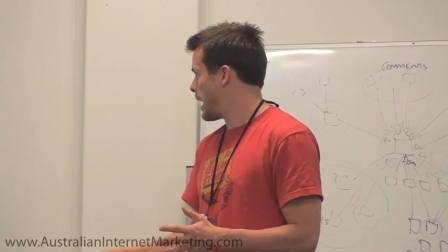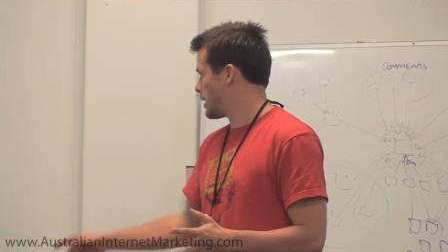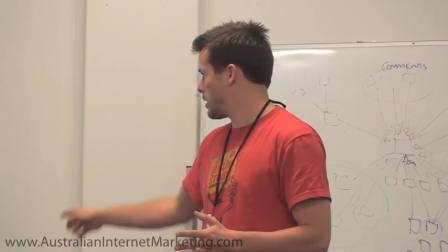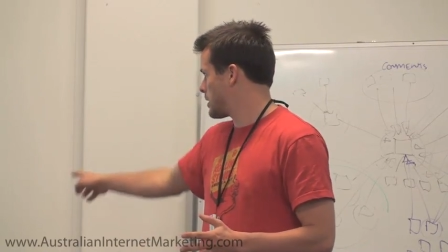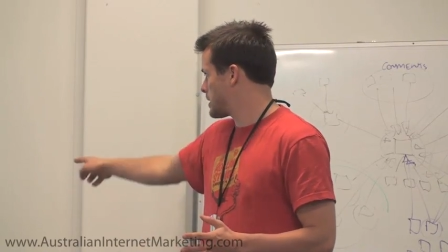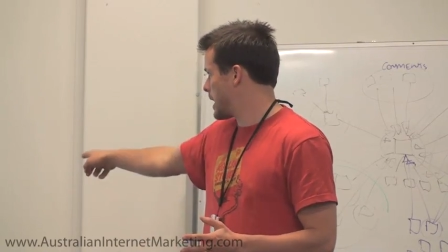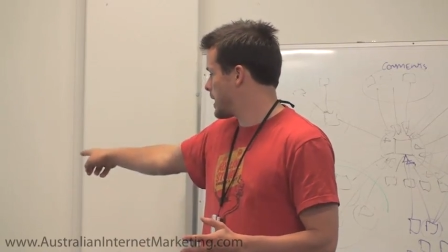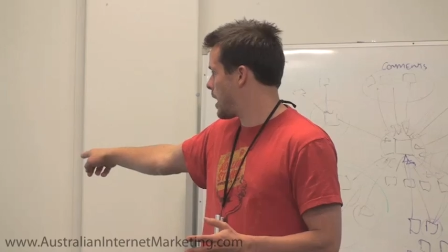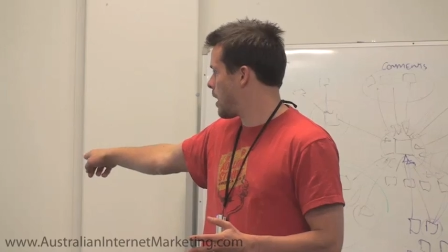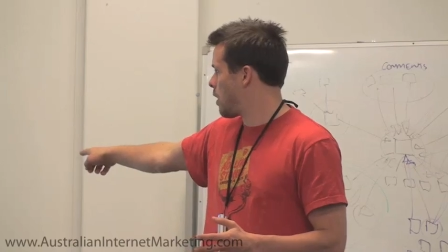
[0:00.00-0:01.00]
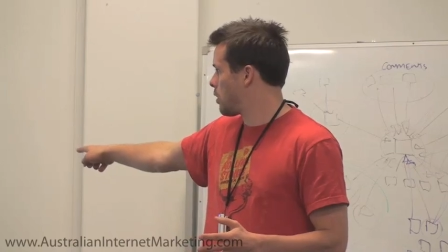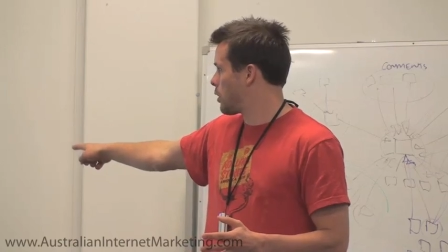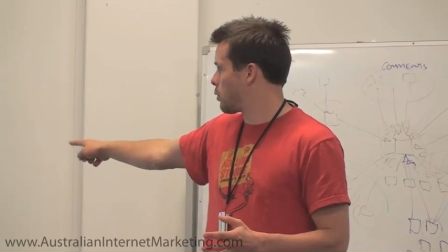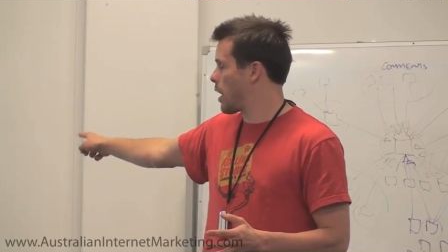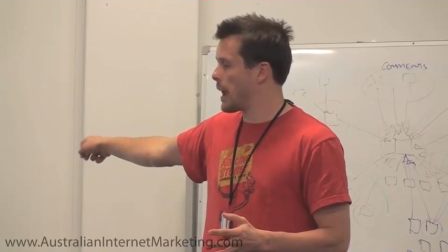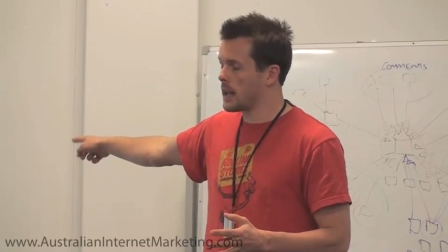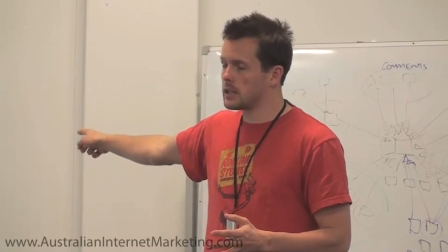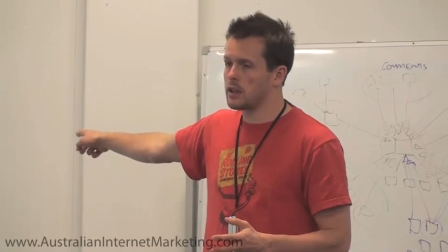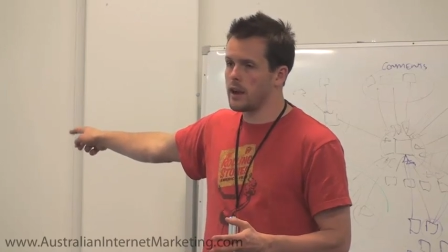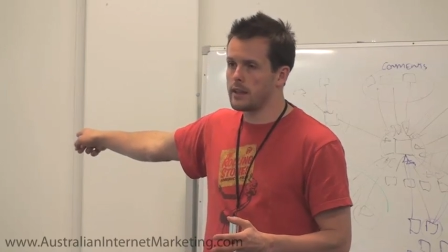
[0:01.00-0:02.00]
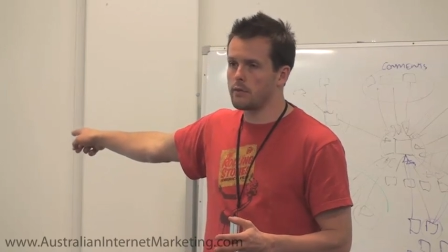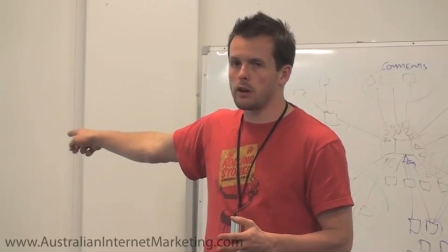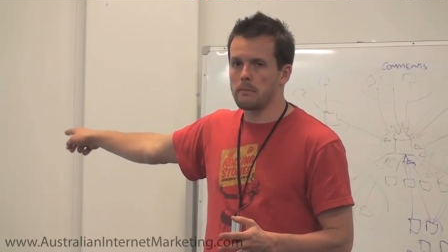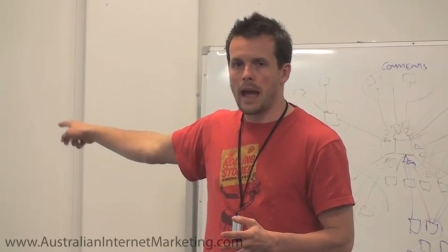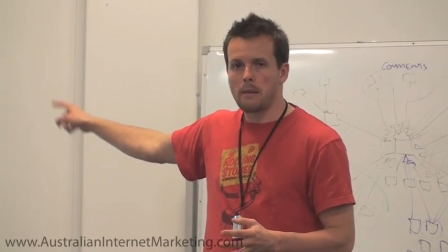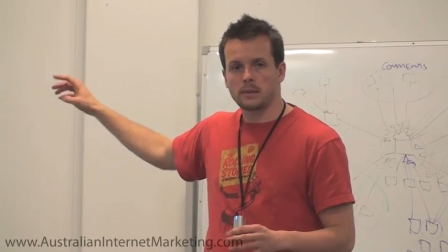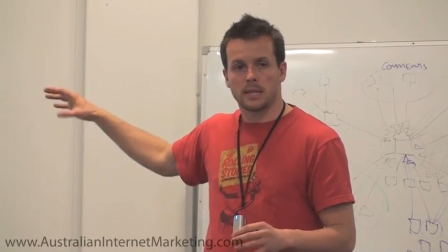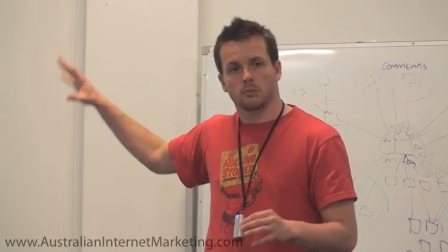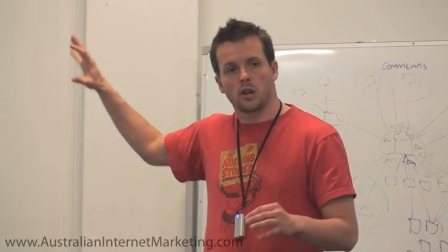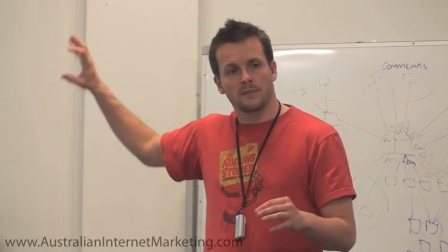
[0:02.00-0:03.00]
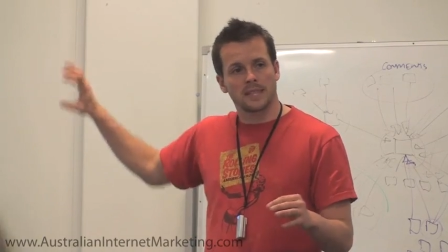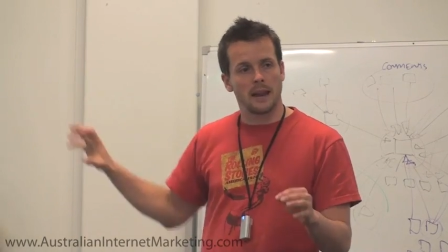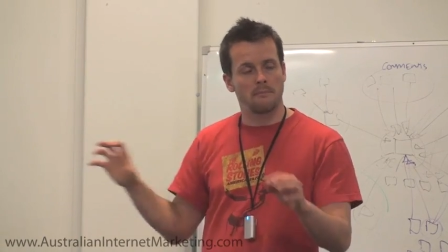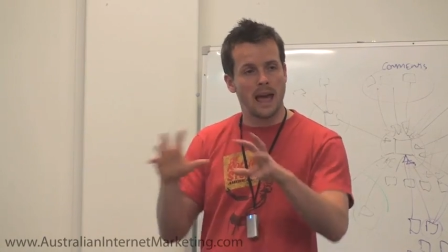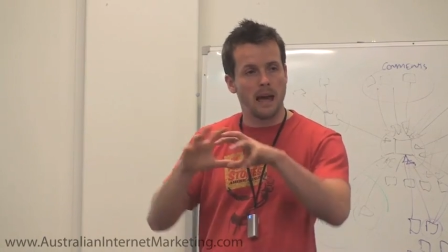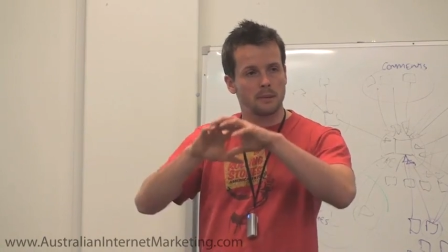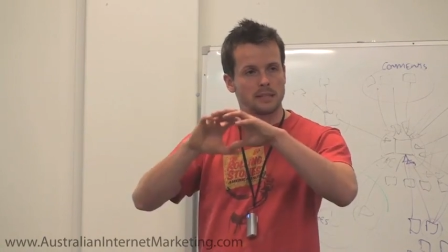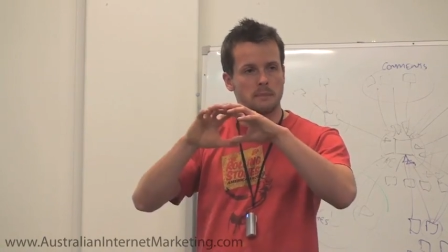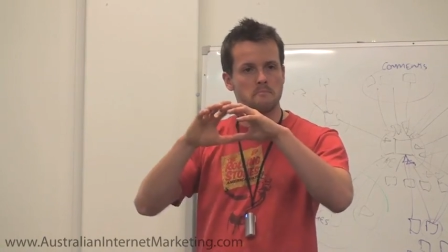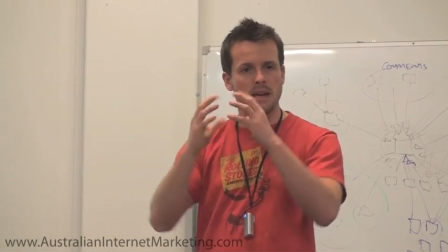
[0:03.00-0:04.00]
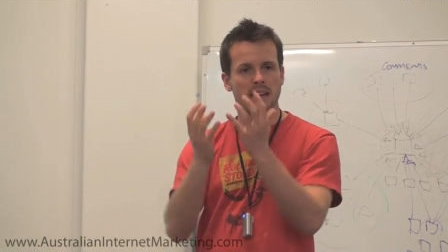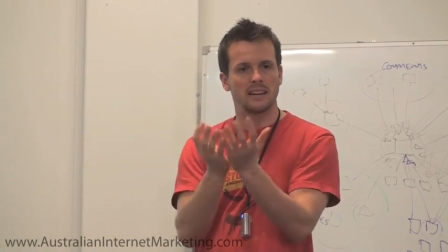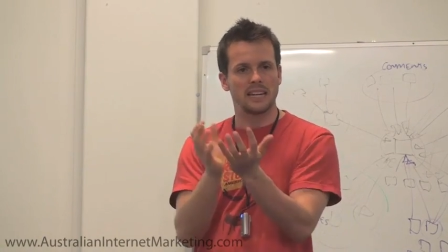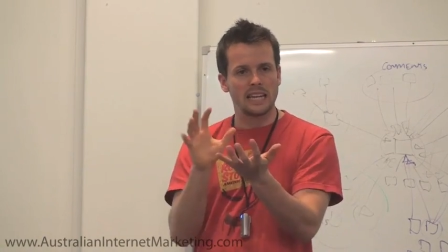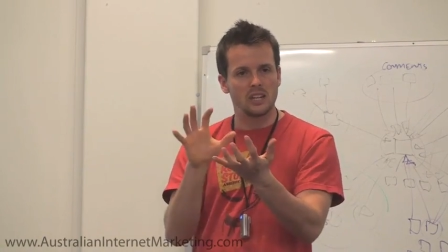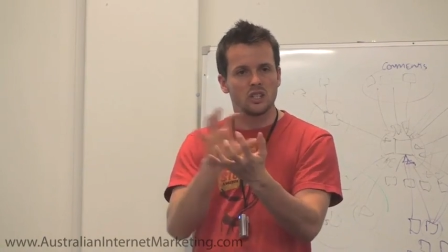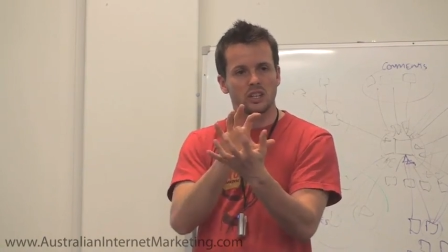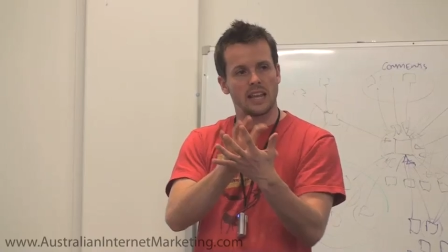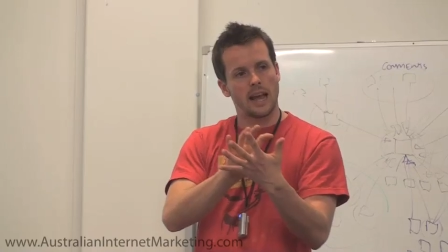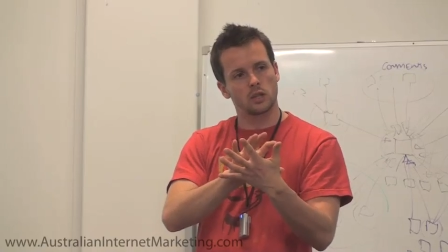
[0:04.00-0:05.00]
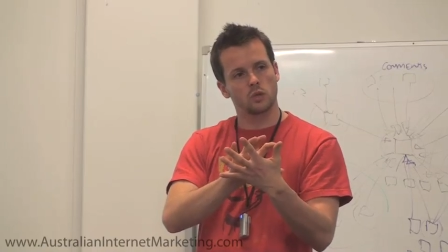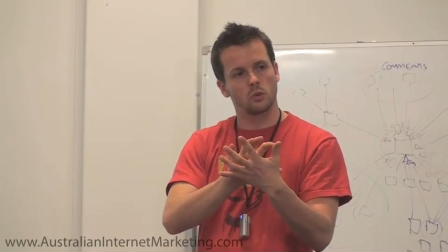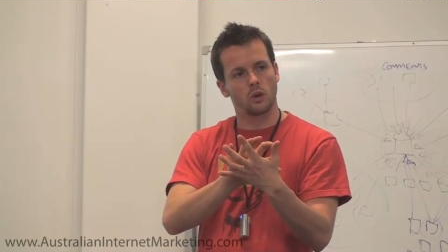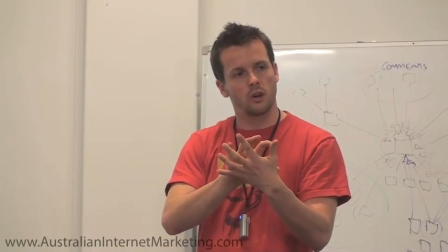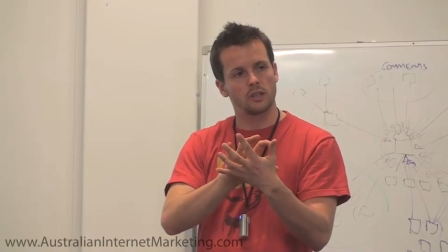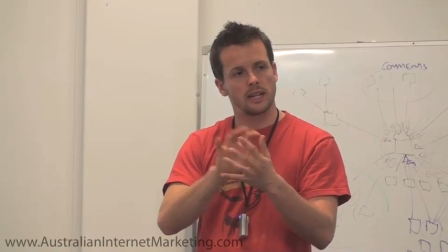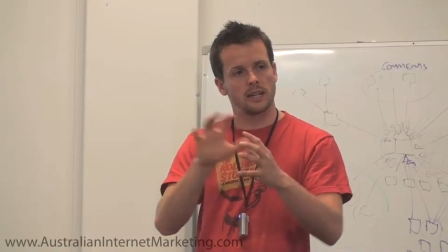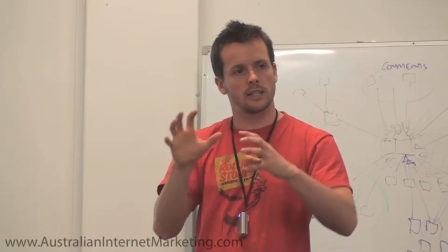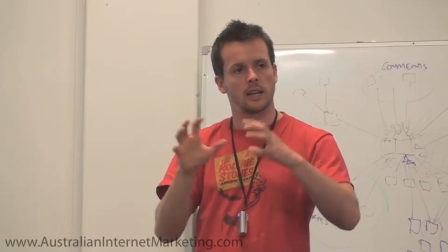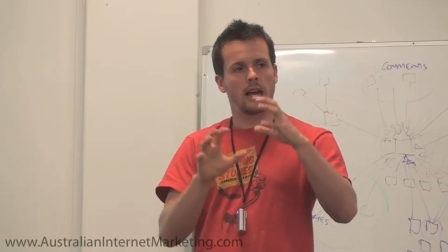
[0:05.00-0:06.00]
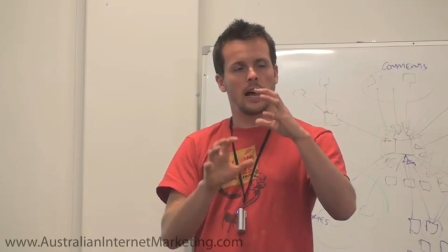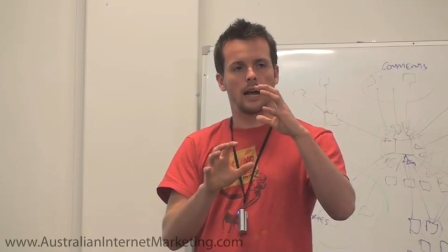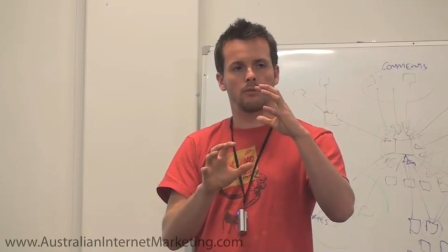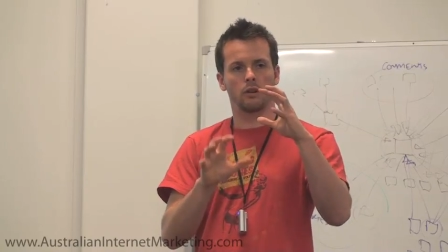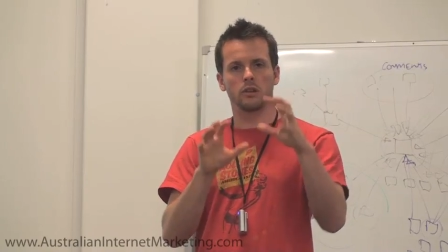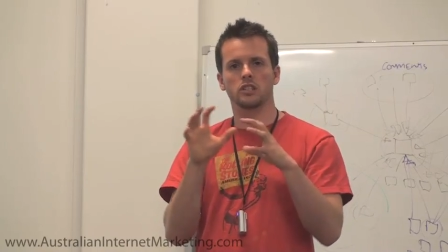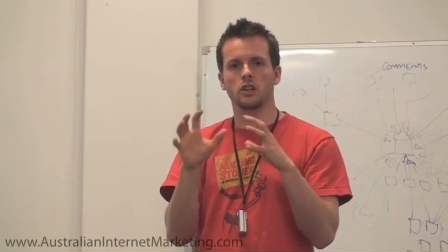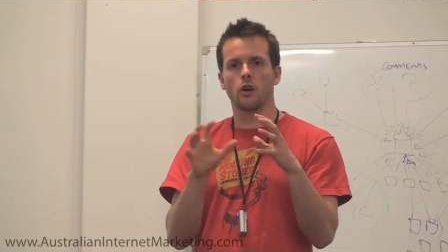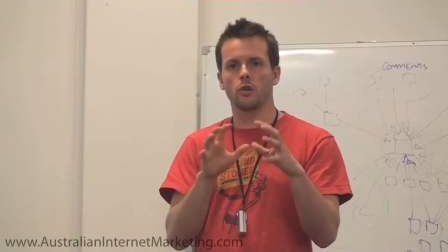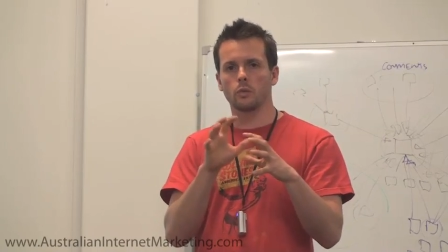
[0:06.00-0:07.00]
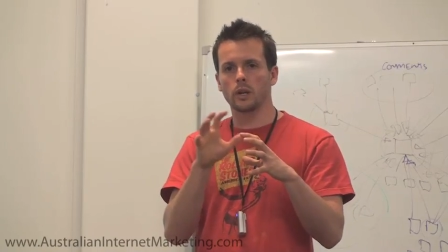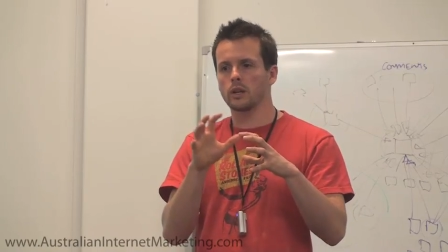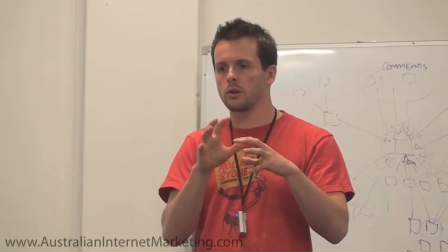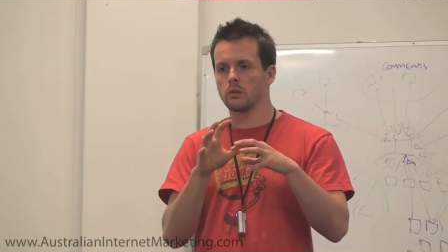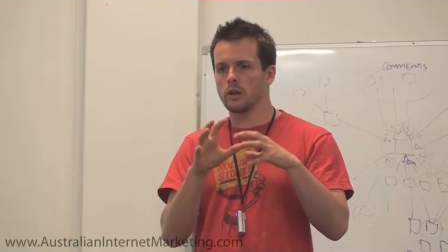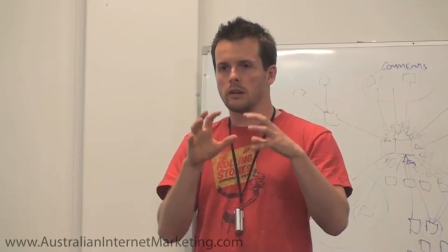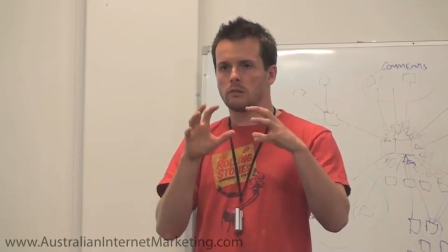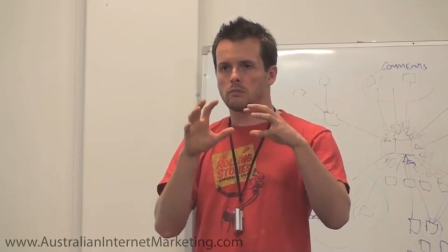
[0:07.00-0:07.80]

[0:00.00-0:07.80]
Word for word: Uh, you can see there on the right hand side they've got a map. Sometimes that map is embedded into the actual content. Uh, there is no real